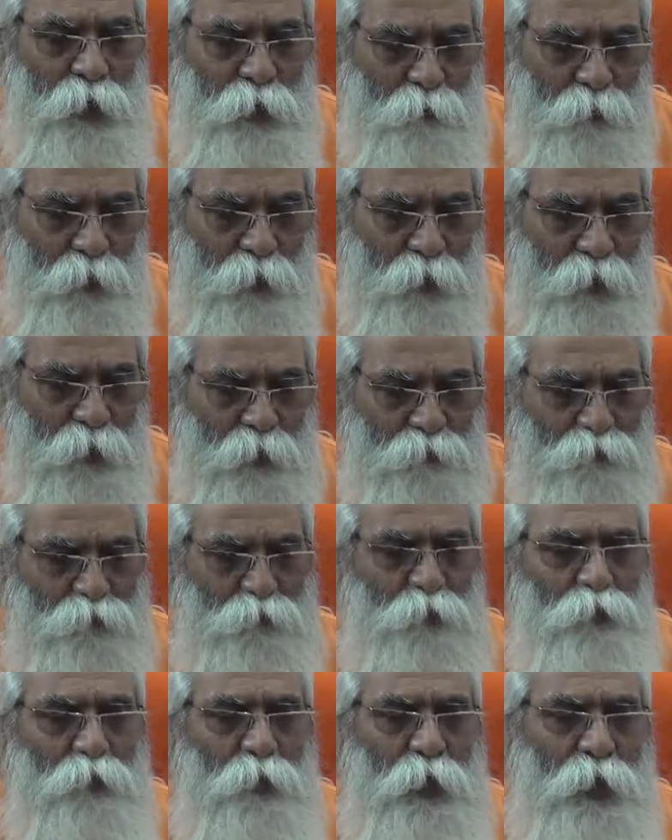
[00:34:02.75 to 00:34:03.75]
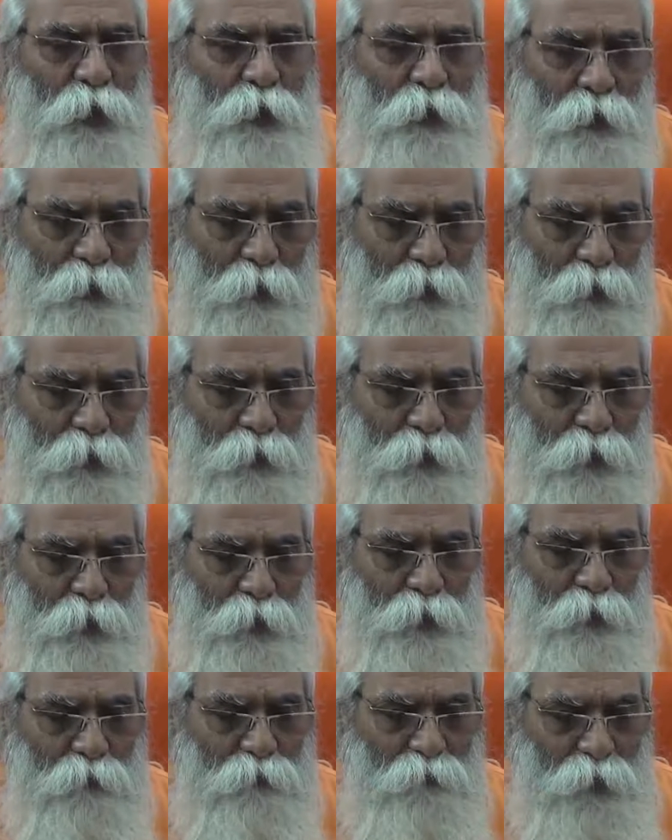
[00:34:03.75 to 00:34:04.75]
lover, if you are
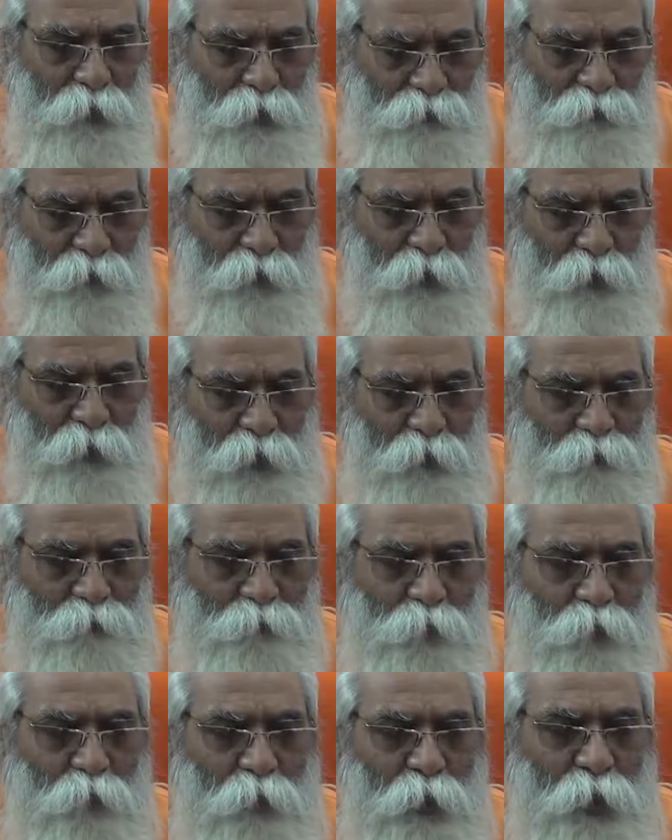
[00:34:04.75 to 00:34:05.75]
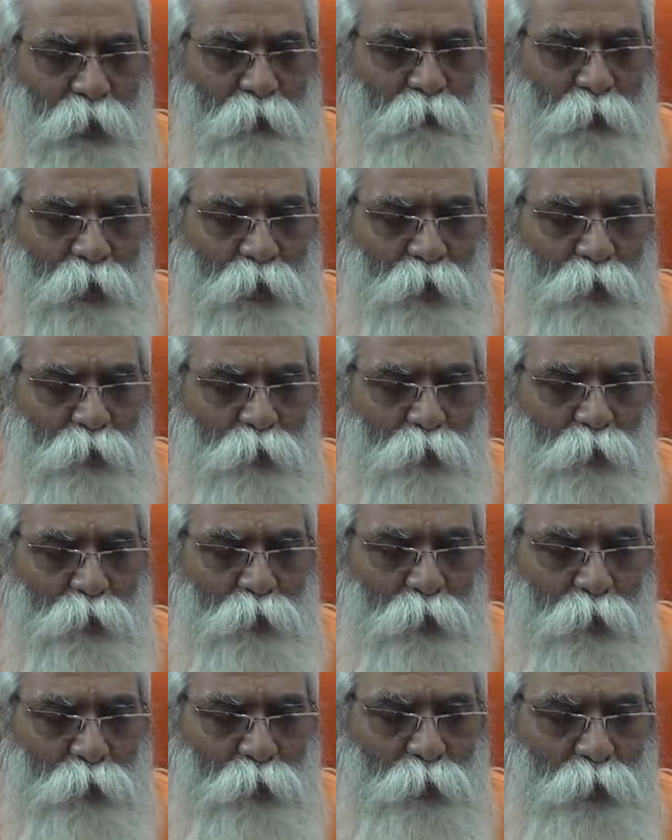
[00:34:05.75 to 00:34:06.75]
inventor, if you are want to
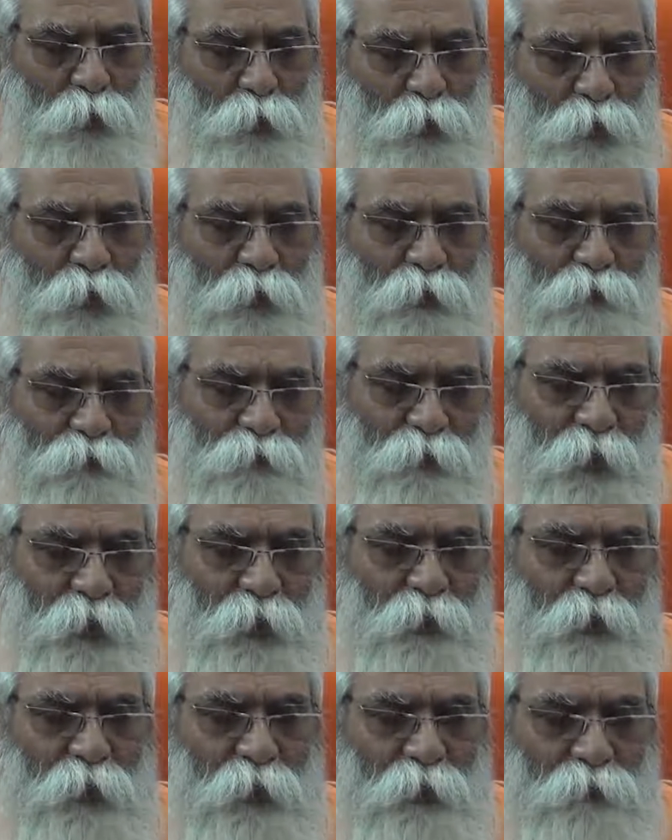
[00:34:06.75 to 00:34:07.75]
know your inside